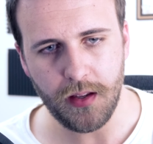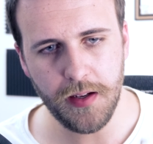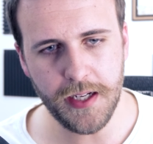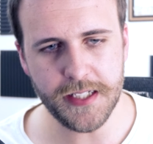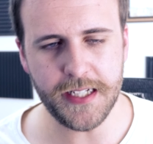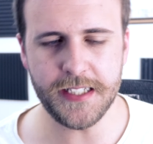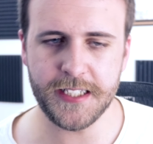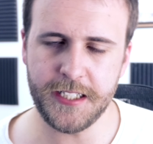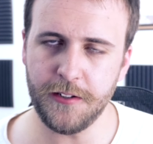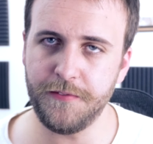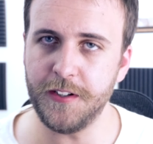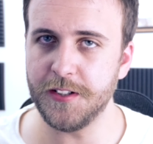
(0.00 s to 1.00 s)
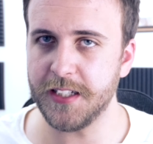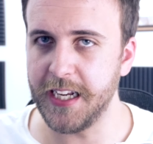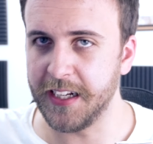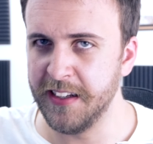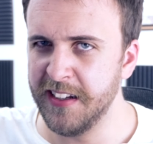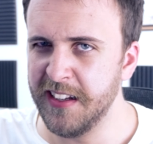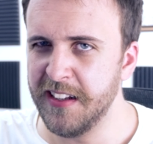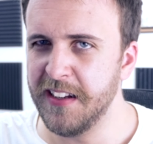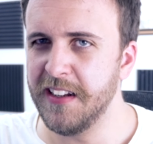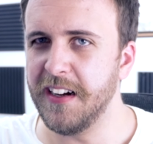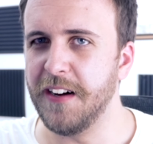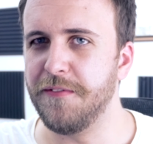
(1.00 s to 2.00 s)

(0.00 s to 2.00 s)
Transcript: Because it still feels like a